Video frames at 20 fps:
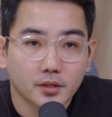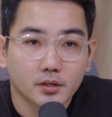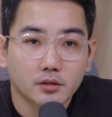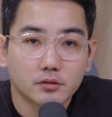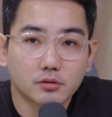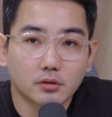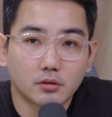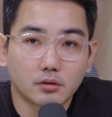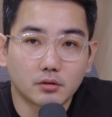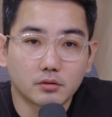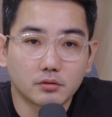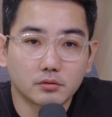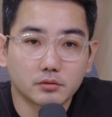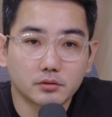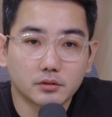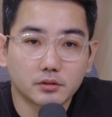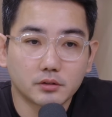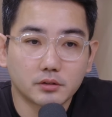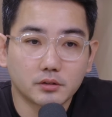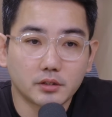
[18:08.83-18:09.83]

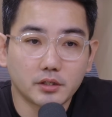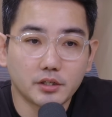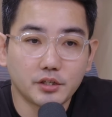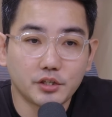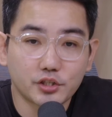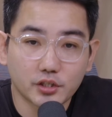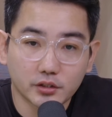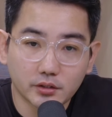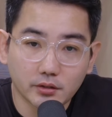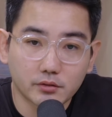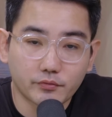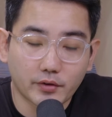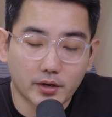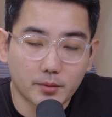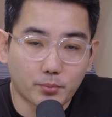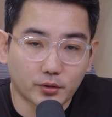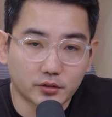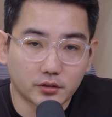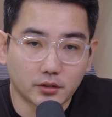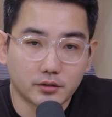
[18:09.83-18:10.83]
So initiative is very
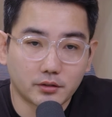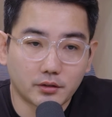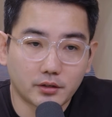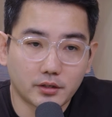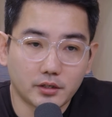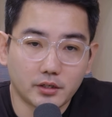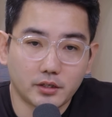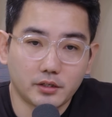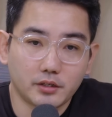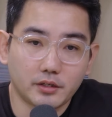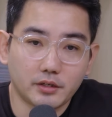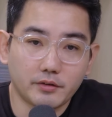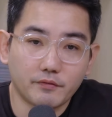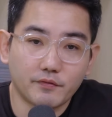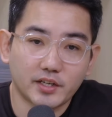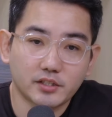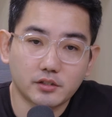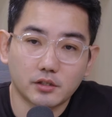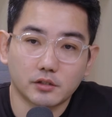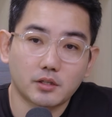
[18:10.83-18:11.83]
important. In
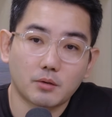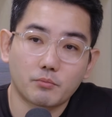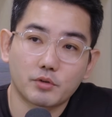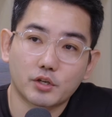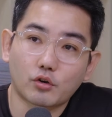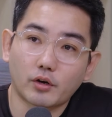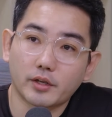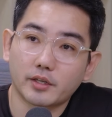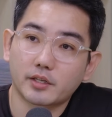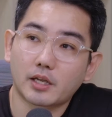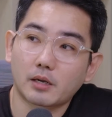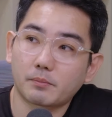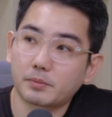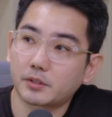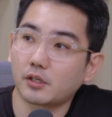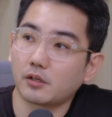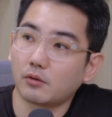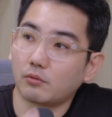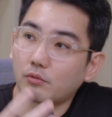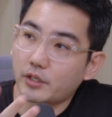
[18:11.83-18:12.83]
investor term, we call it
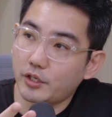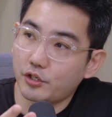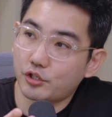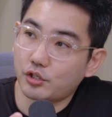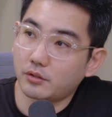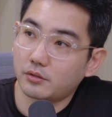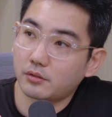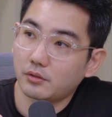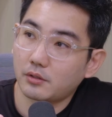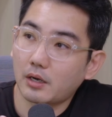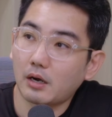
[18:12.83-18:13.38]
capital allocation.